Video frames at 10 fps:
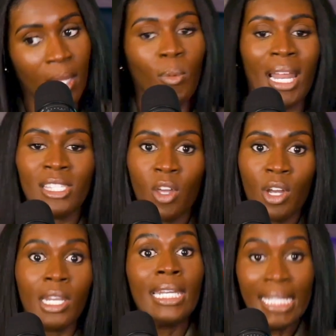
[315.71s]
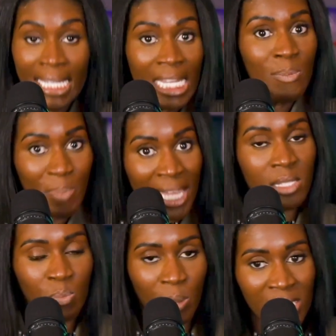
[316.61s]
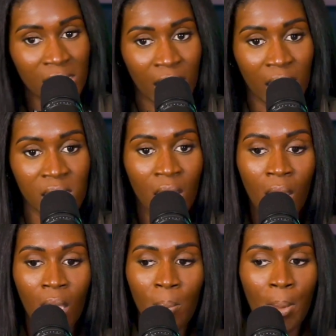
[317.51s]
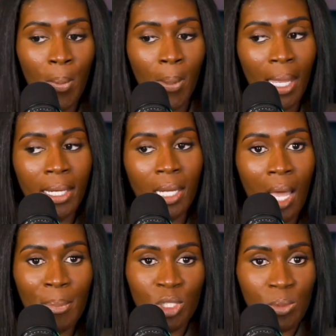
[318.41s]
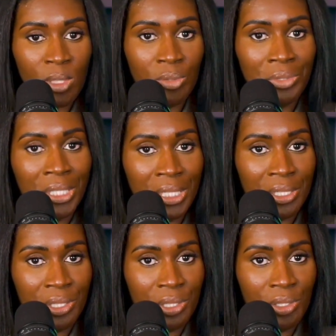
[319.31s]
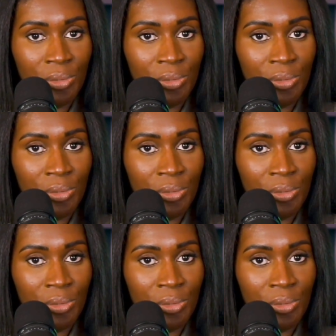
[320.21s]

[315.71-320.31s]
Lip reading: Like when I started a need-based business, people were like, nah, but you was doing this.